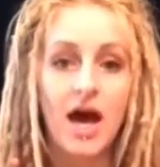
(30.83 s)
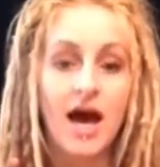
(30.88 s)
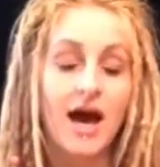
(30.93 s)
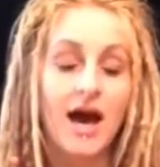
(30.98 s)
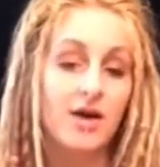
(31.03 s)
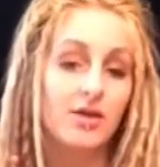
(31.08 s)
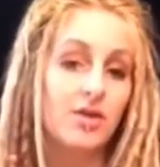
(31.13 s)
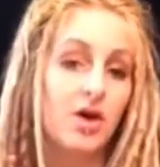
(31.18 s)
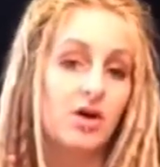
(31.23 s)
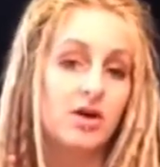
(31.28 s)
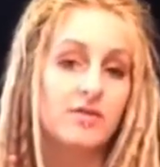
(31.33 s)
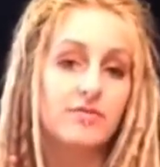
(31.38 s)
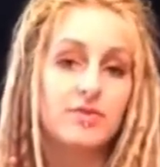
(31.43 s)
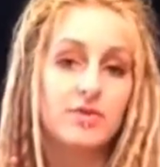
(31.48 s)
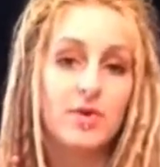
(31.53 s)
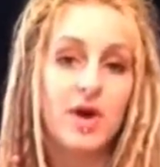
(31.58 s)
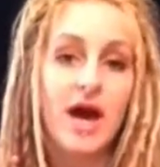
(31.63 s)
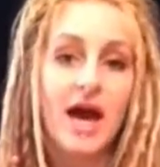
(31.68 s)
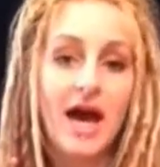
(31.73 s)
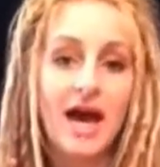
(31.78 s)
How long have
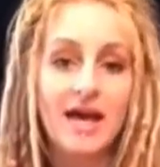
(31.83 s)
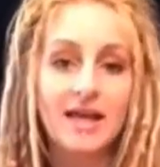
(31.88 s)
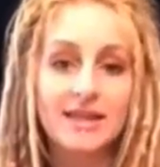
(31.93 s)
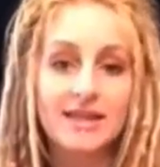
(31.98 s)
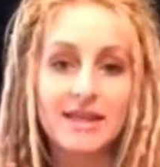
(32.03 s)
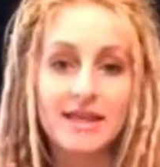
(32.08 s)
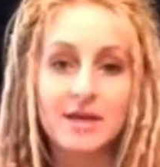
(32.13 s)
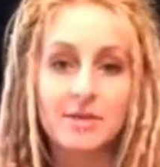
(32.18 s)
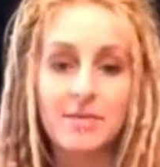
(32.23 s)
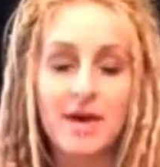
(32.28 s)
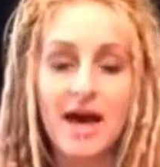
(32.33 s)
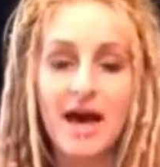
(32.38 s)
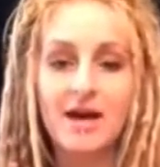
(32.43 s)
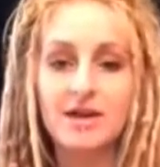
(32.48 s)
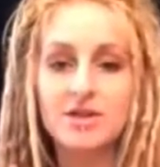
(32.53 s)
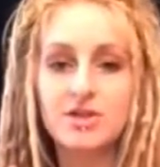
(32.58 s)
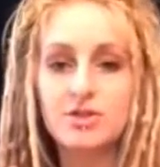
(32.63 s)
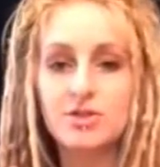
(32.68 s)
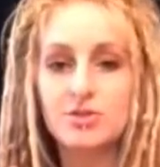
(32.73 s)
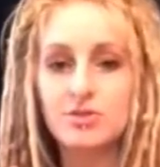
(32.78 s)
you had them? How
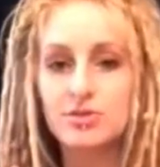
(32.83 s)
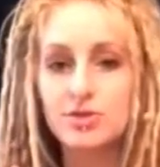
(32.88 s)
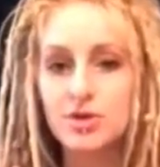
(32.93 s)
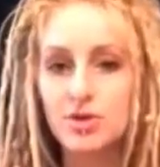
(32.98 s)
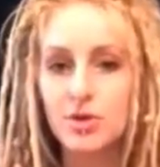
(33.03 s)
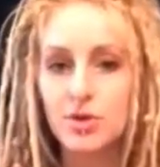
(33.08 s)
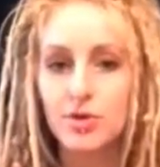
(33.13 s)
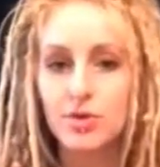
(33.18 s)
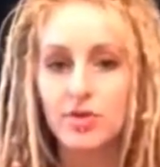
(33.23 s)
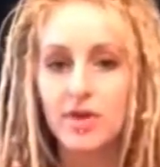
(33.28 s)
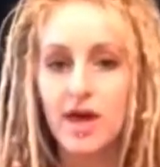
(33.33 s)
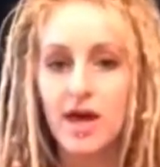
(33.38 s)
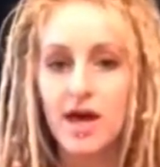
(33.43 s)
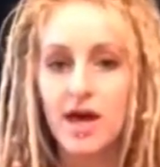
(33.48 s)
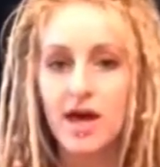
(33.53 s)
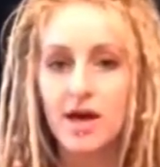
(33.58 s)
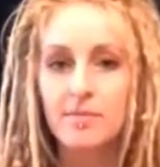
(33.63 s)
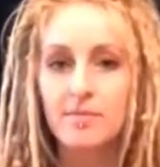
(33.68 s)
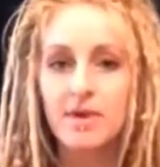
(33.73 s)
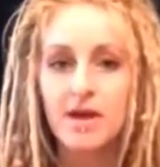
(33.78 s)
did you do
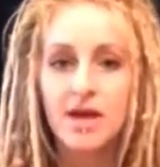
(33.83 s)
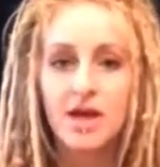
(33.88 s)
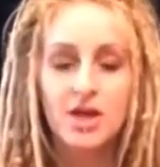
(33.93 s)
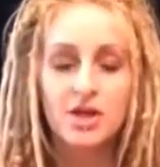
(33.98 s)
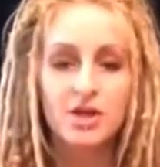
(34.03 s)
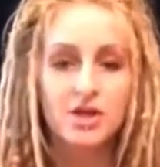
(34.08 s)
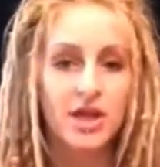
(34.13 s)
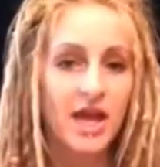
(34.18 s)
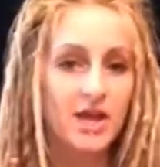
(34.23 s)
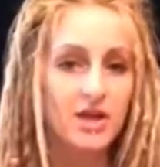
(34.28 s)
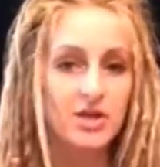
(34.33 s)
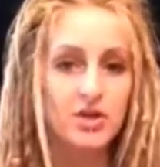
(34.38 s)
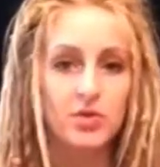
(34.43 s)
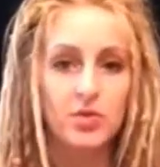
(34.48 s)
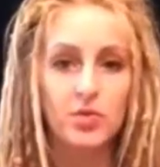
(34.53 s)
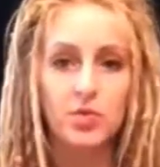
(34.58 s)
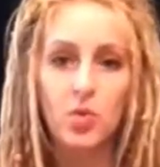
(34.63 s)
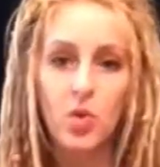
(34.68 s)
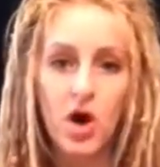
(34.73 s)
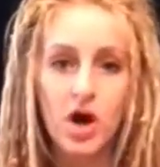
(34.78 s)
them? Can
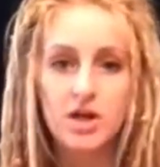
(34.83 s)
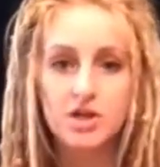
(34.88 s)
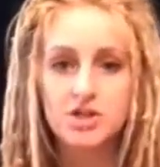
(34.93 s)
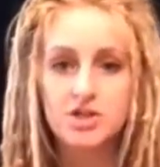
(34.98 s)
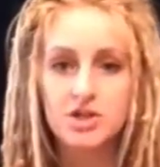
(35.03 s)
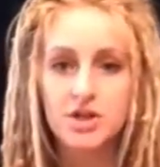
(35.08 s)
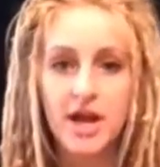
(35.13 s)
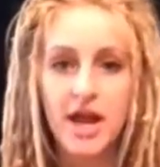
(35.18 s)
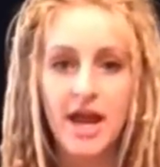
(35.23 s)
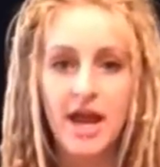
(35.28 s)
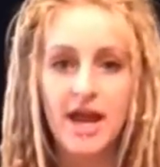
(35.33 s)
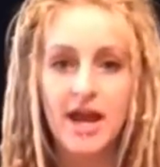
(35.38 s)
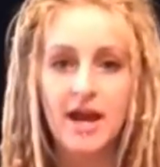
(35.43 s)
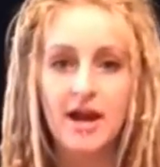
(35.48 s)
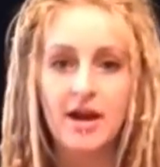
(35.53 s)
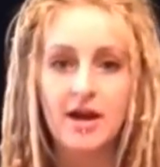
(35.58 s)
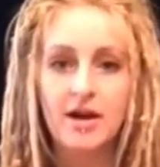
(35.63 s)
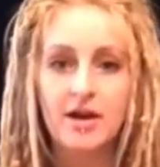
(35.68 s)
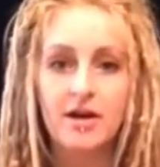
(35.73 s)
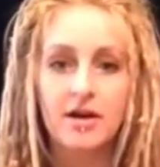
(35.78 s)
you wash your
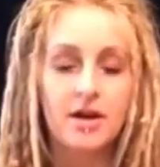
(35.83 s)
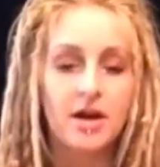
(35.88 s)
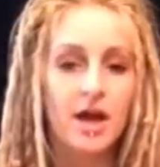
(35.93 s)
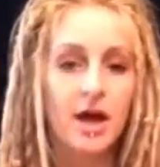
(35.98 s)
hair?